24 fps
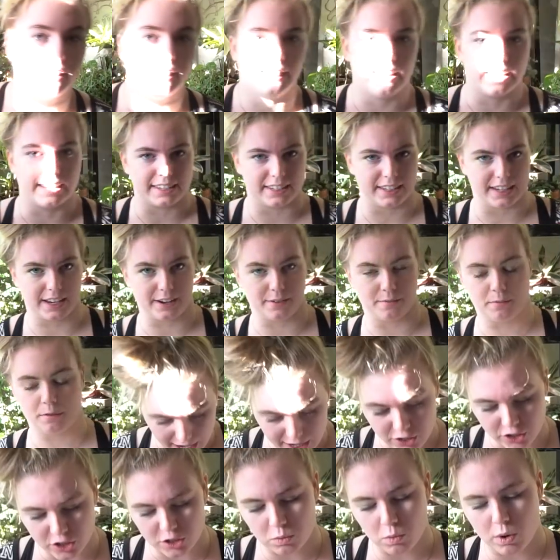Listen, I
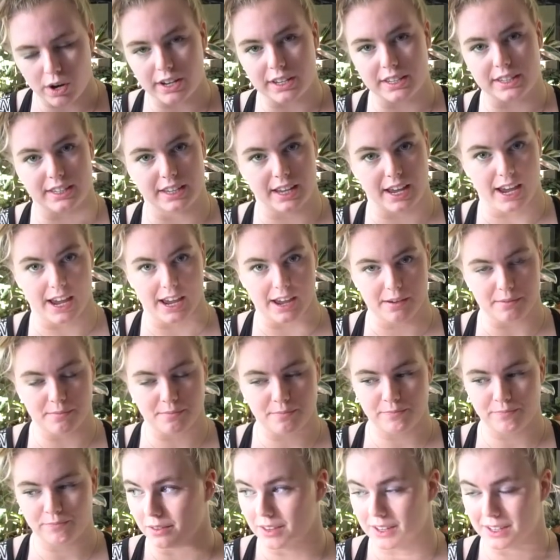just want to say
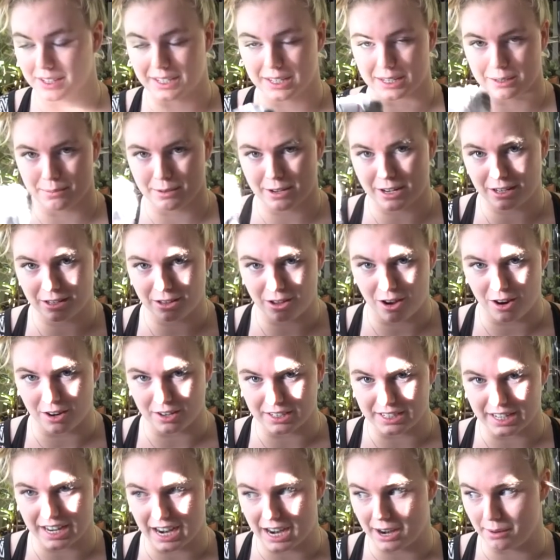this has been a long
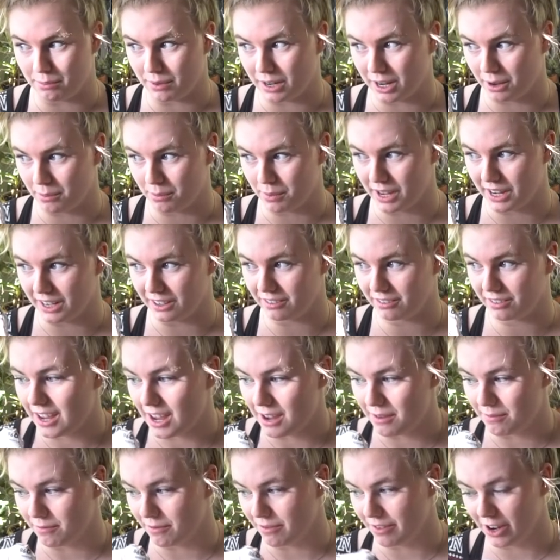time coming.
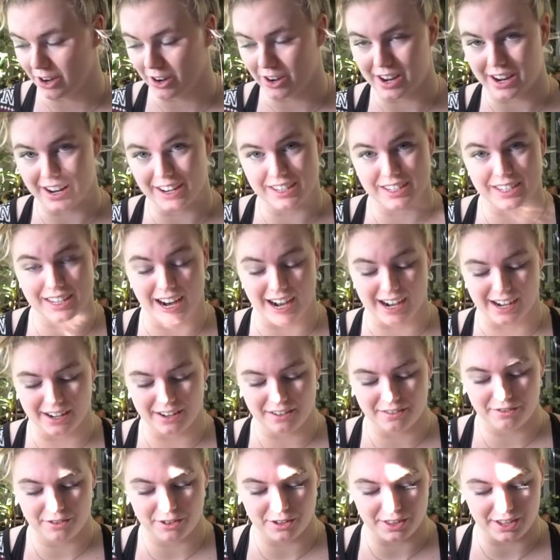I'm very excited
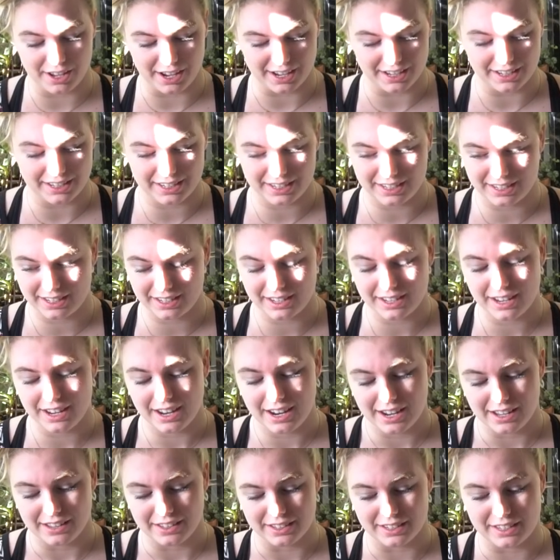for this.
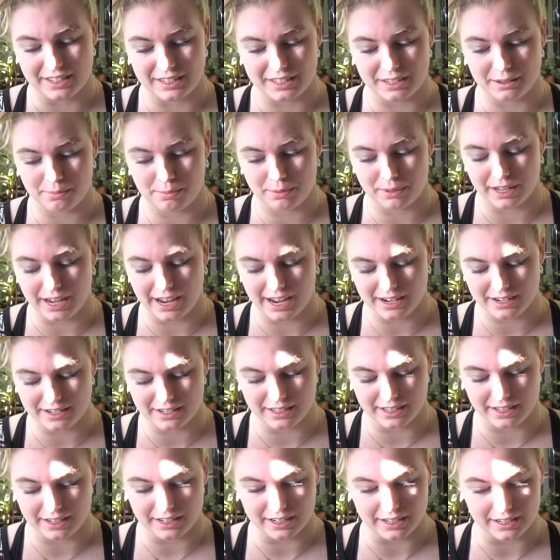This is a plant
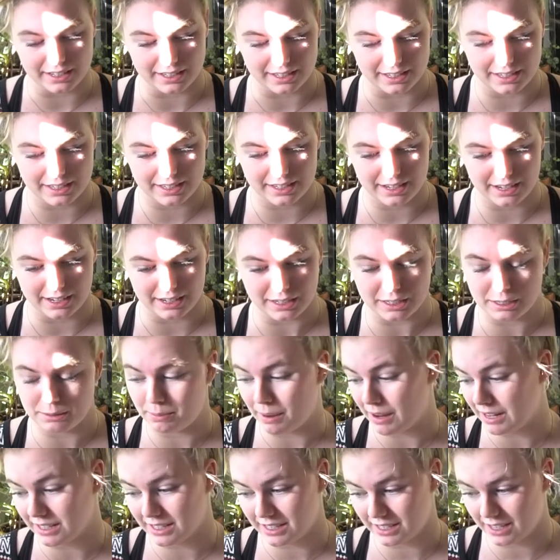that is
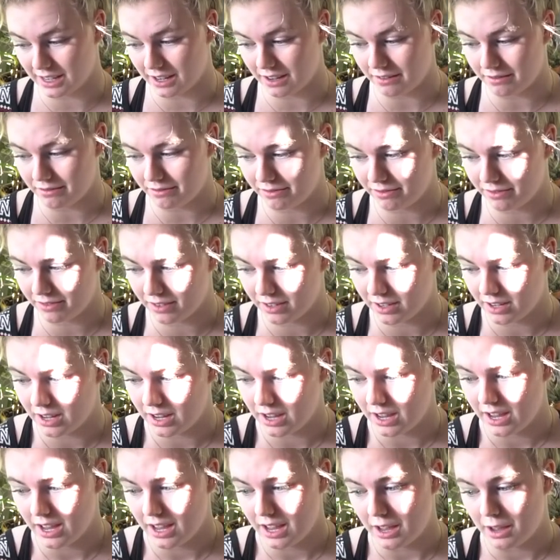expensive,
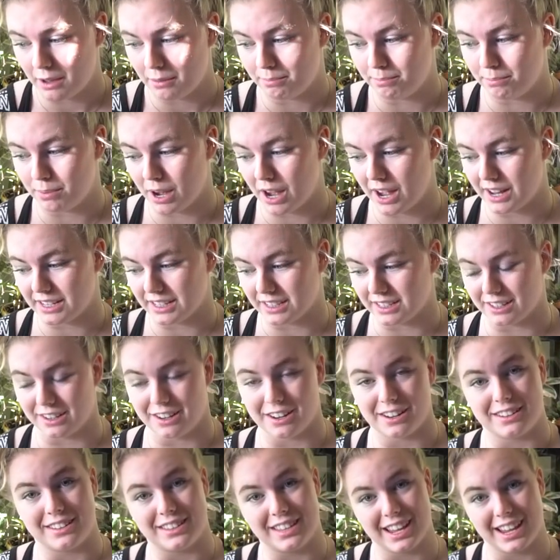but it's a
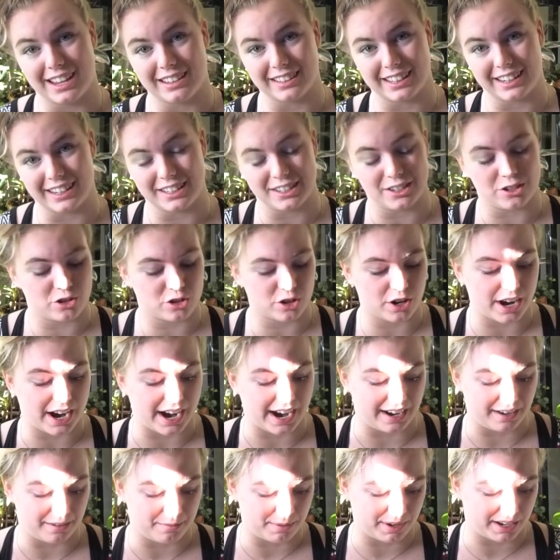good thing that it's a
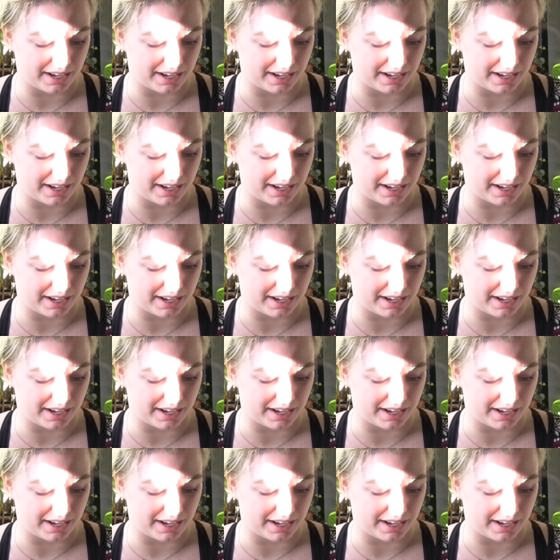trade